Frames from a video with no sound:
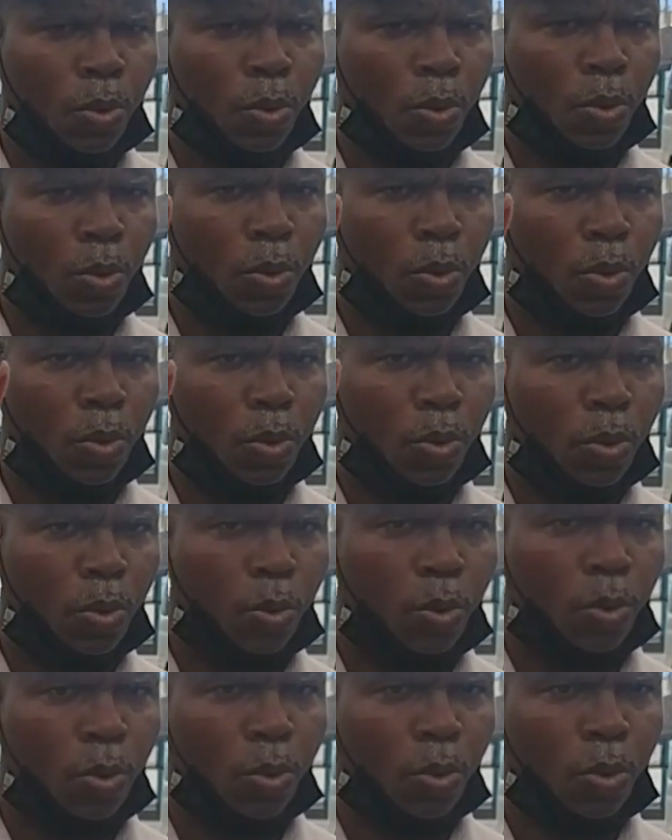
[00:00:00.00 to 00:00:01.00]

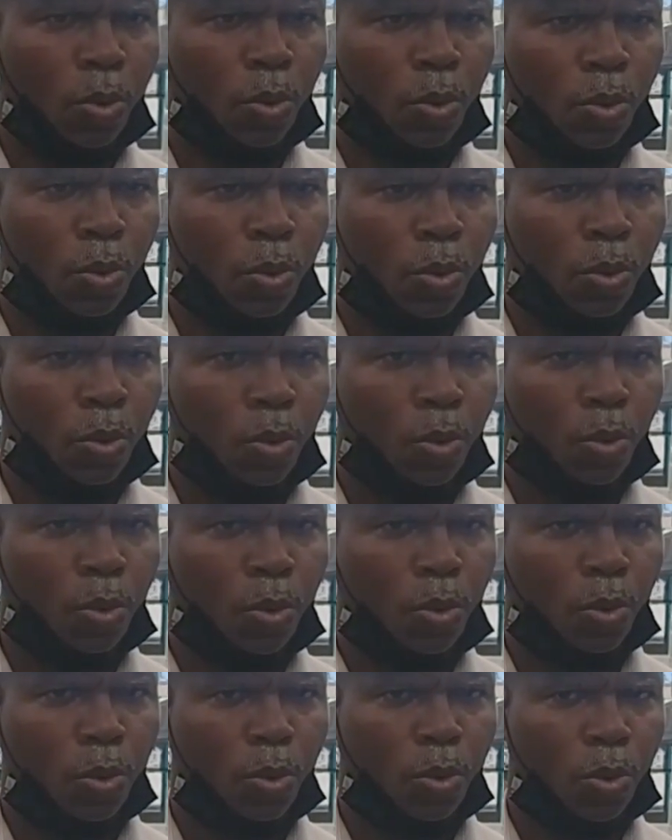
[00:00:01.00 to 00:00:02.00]

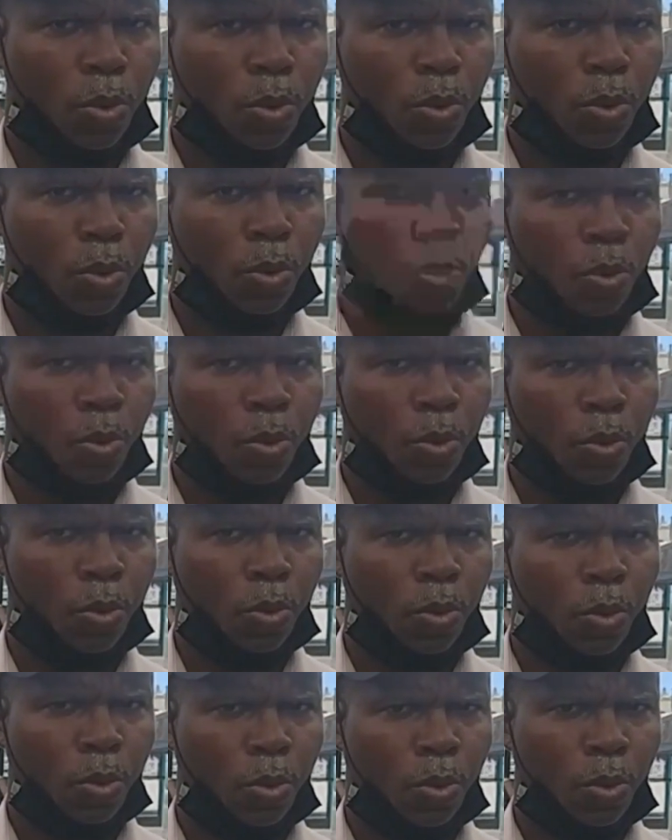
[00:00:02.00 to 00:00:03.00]

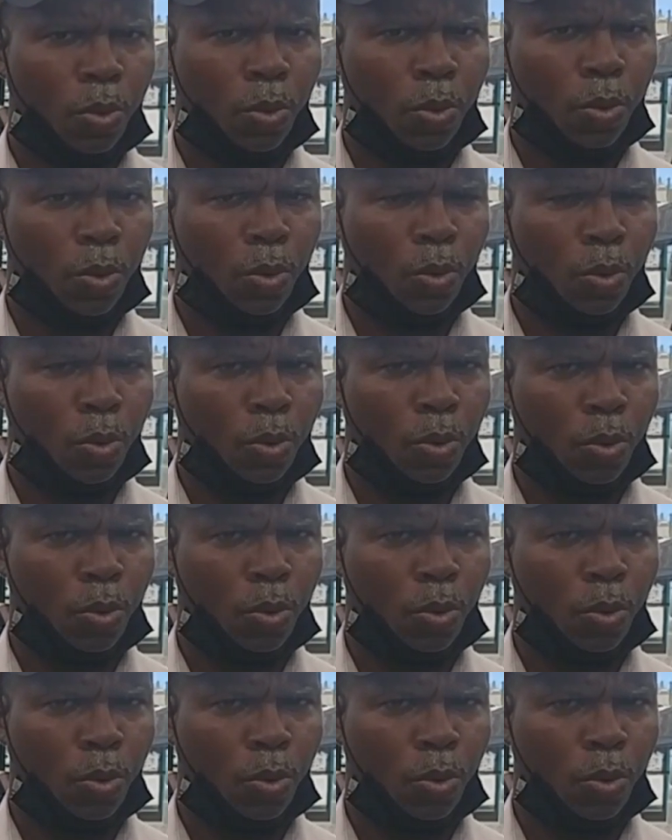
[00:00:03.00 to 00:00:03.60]
(silent)